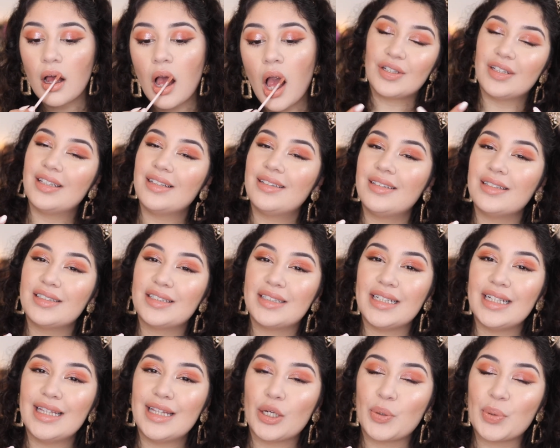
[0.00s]
So this is
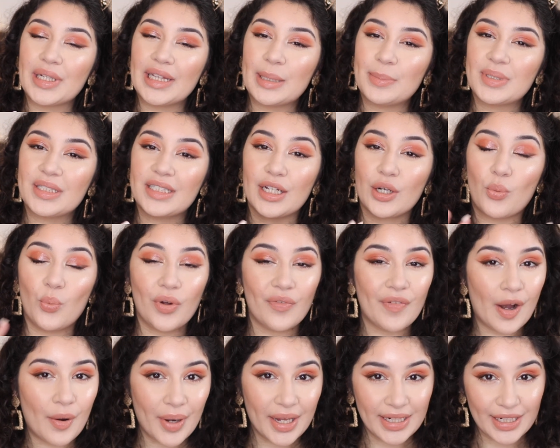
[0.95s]
the liquid lipstick
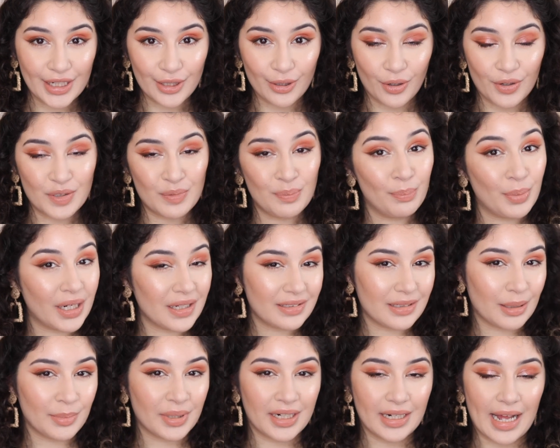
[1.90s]
without any gloss, but
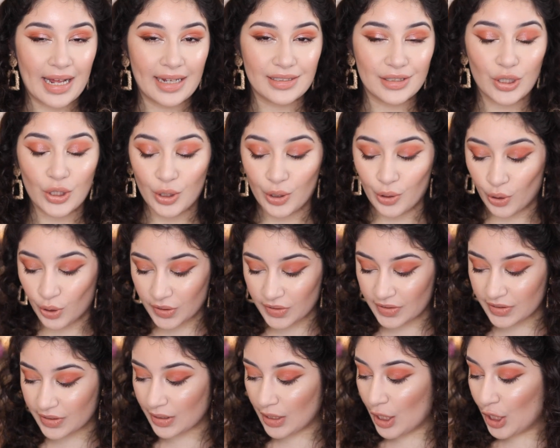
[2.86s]
I'm going to add
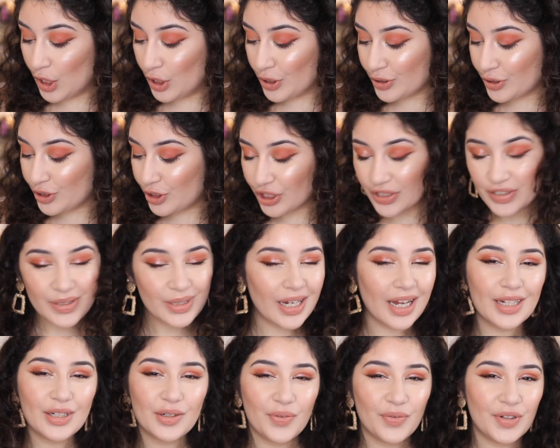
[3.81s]
gloss just to
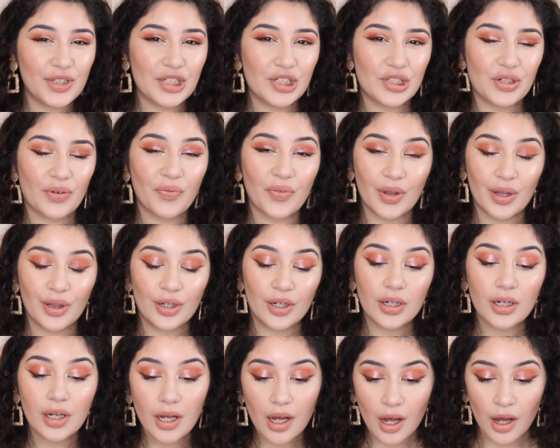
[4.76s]
kind of finish off the
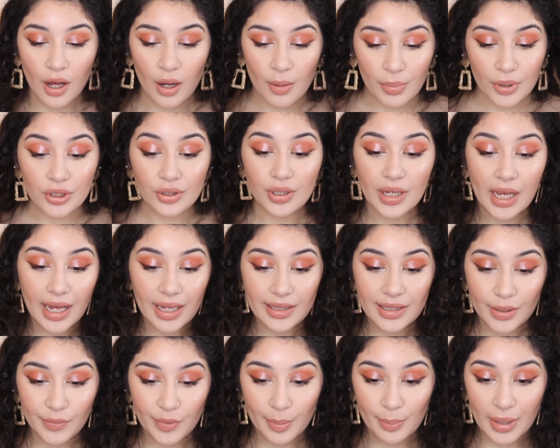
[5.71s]
look, but you can
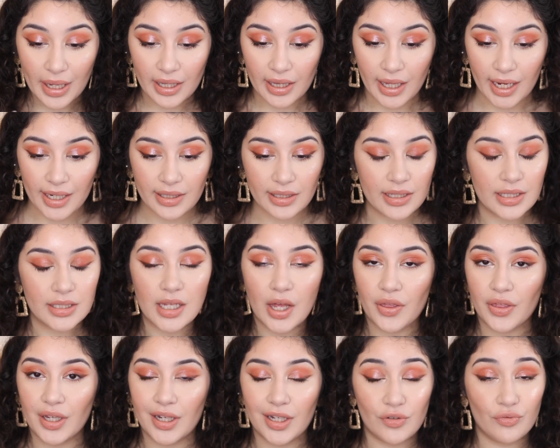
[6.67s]
leave it matte like this. I
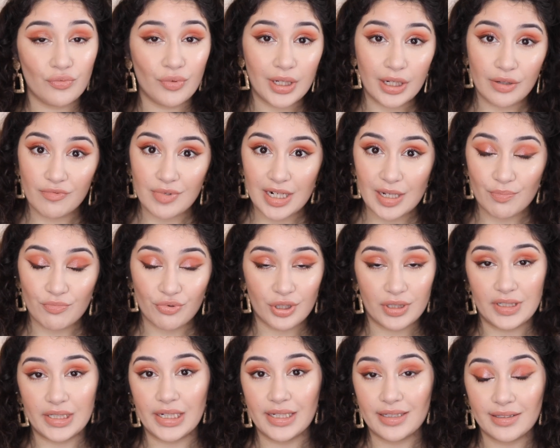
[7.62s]
think it's really
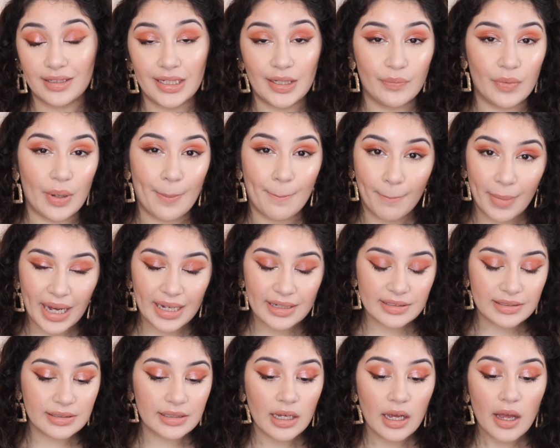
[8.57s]
pretty to leave it
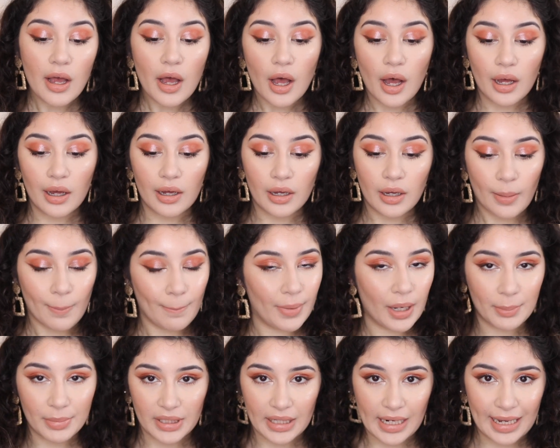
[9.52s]
matte, but I'm
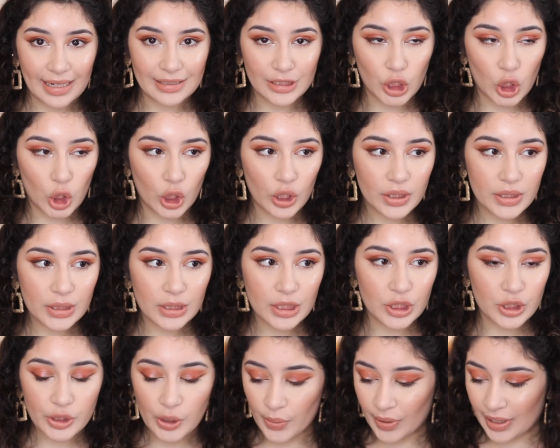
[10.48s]
going to add gloss,
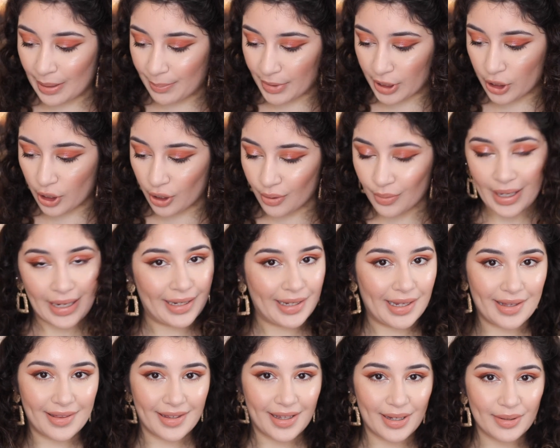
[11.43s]
so let me go and
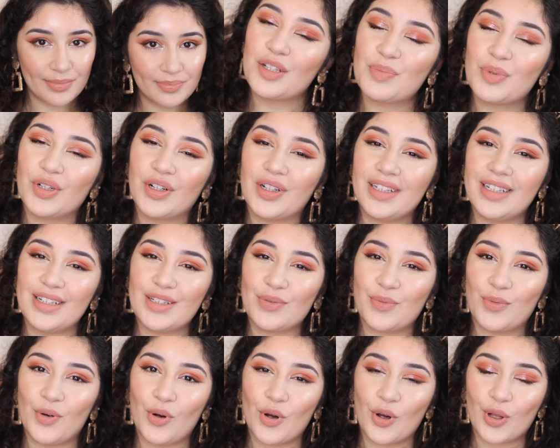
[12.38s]
get that. Last but not least,
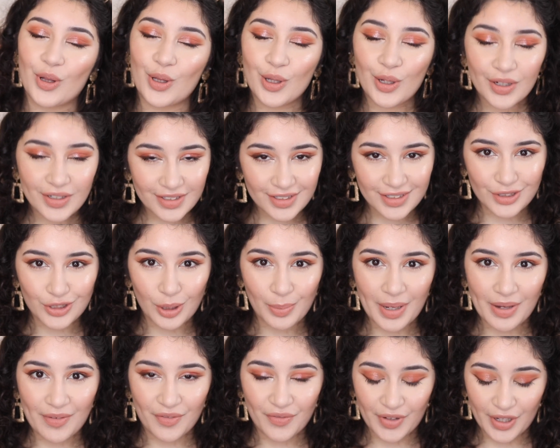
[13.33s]
for gloss to top
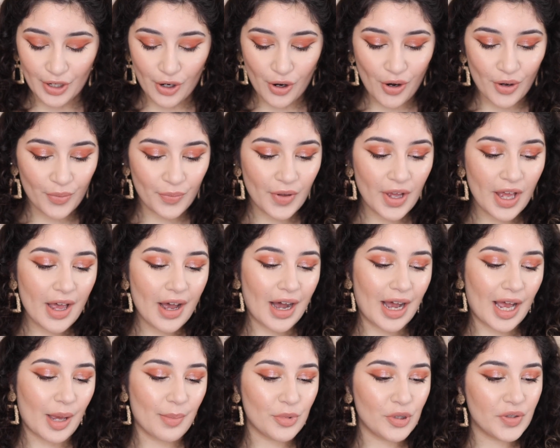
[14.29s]
everything off,
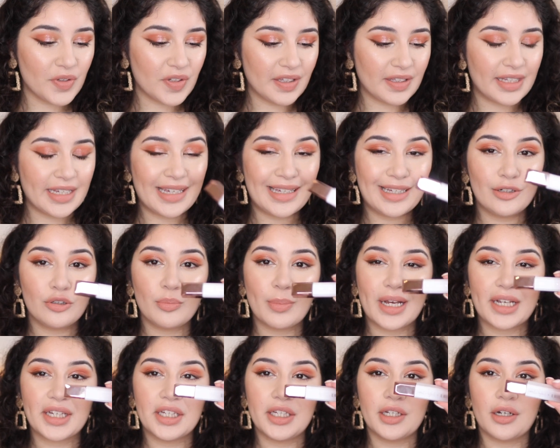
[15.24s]
I am using the Il
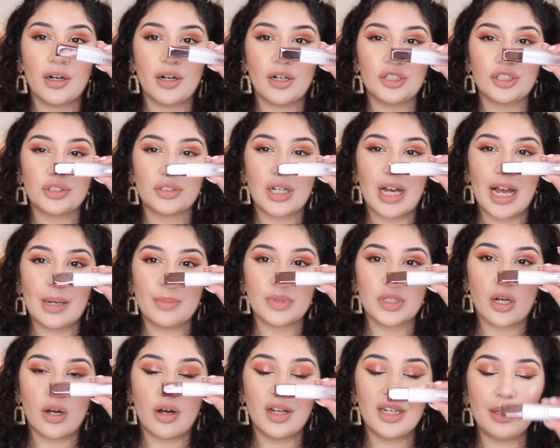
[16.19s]
Makiage times
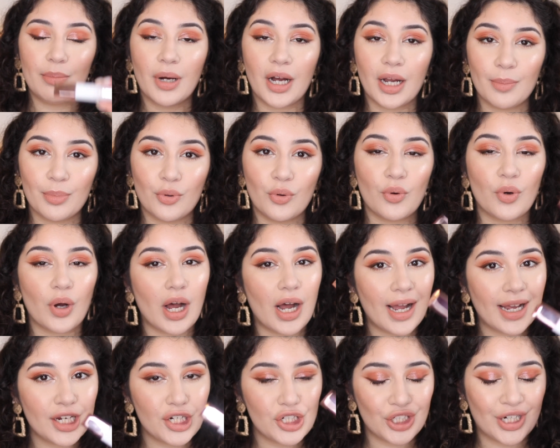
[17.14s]
Carly Bible
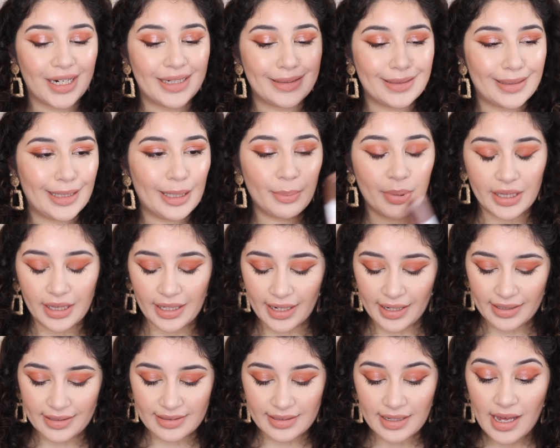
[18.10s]
High Shine Lip
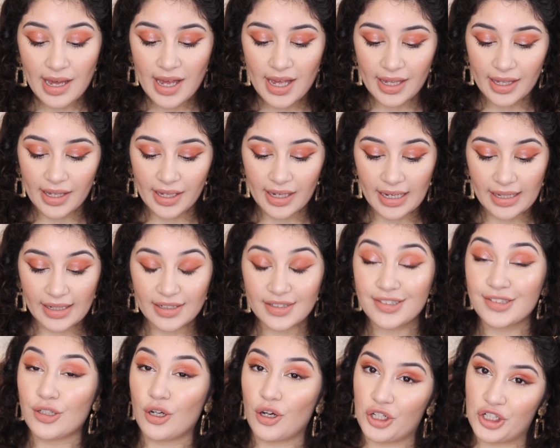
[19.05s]
Glaze in
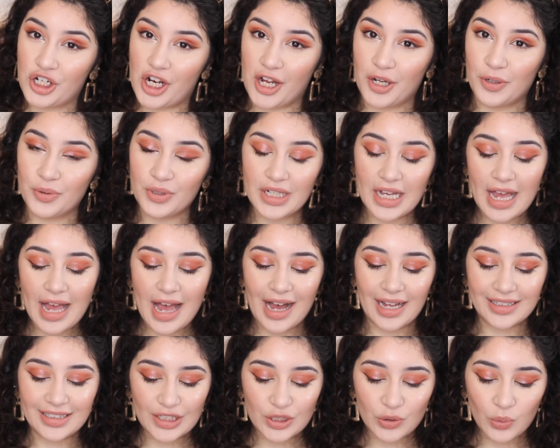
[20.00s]
Star Child,
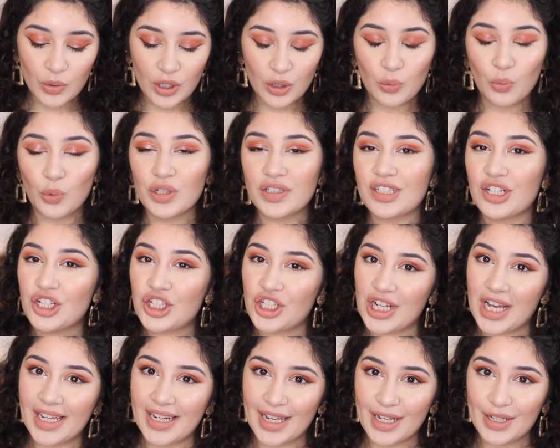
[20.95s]
and this one was
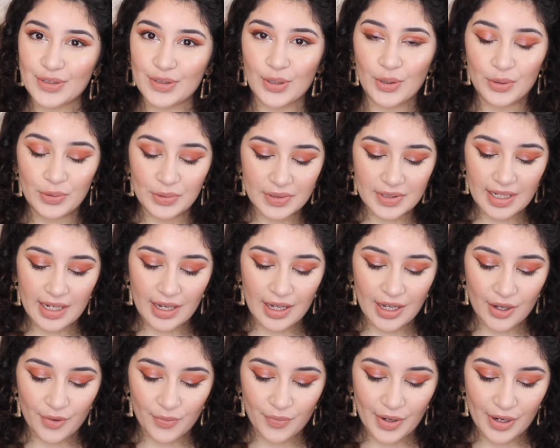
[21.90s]
Shaaanxo's
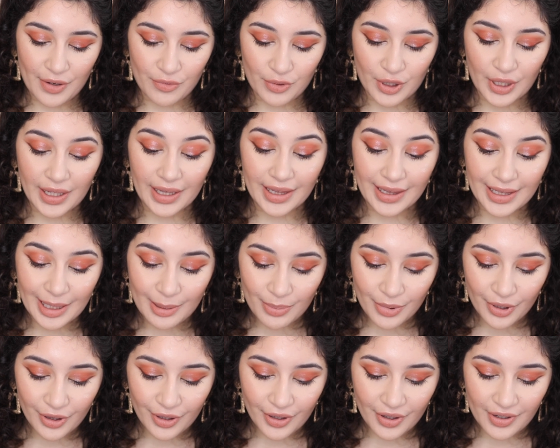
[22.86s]
favorite lip
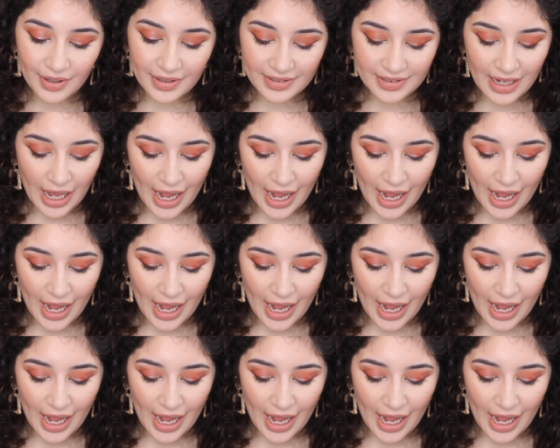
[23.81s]
gloss.